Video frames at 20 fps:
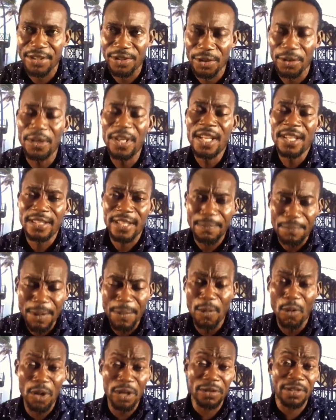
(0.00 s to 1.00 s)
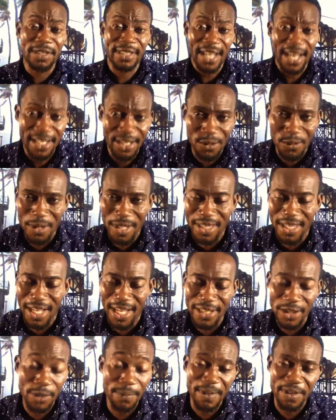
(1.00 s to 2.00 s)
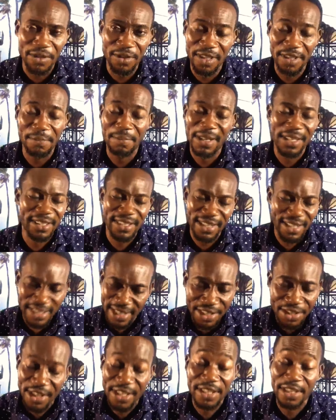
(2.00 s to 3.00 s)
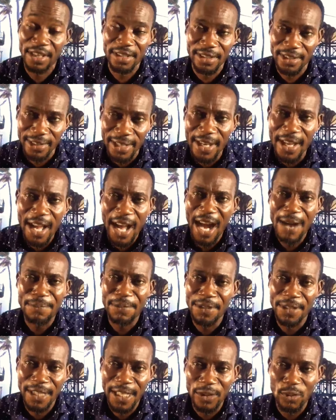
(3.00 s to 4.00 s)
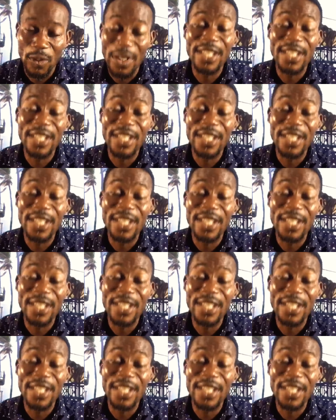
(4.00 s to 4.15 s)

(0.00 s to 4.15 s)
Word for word: So some people want to start with uh, supersonic meditation. It doesn't happen that way.